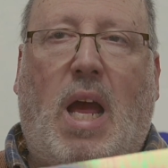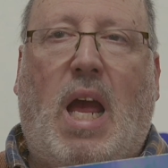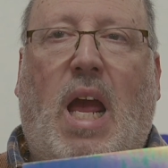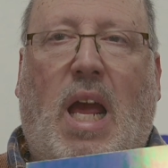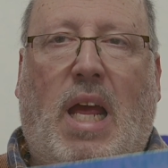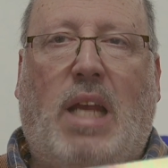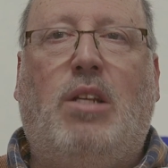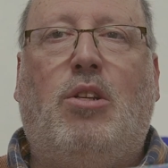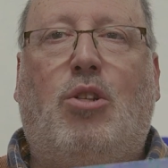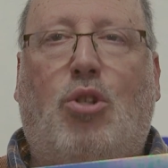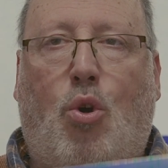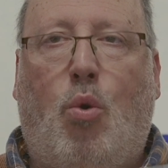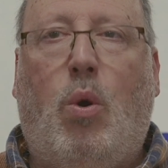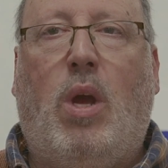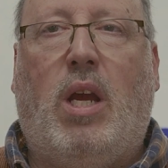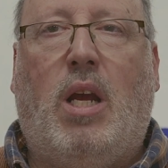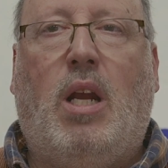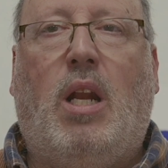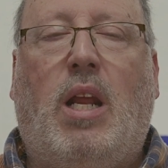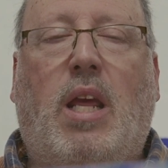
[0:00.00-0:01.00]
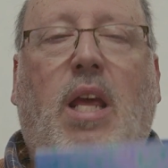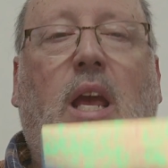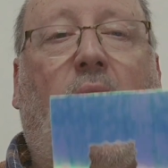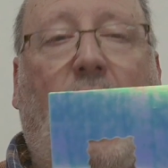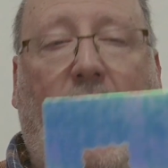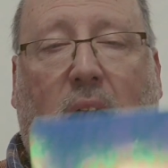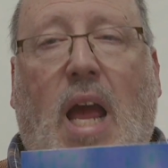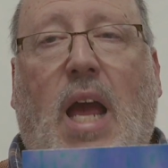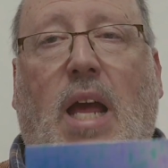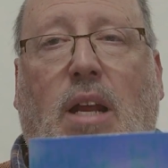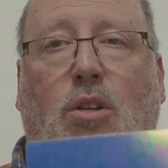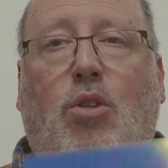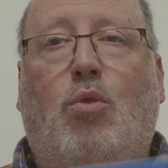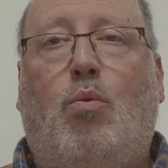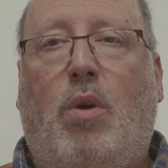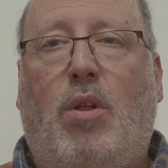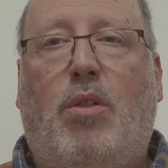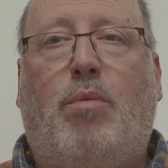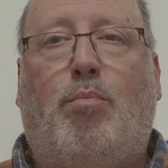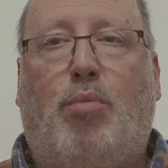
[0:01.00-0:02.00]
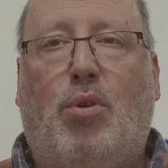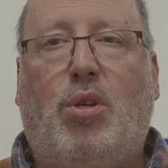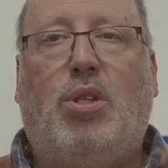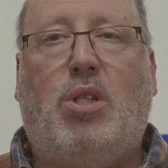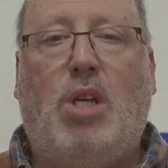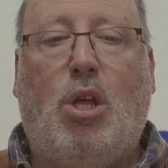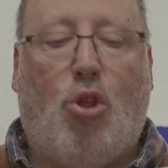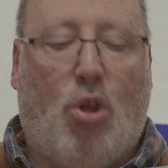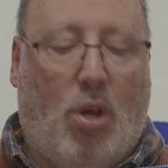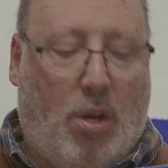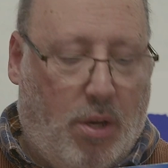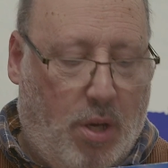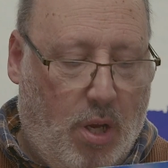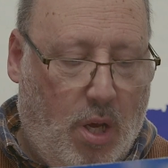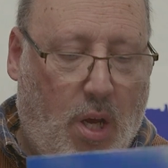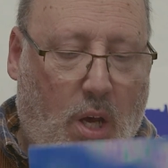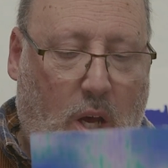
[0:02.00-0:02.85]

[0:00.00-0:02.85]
and quickly and with precision.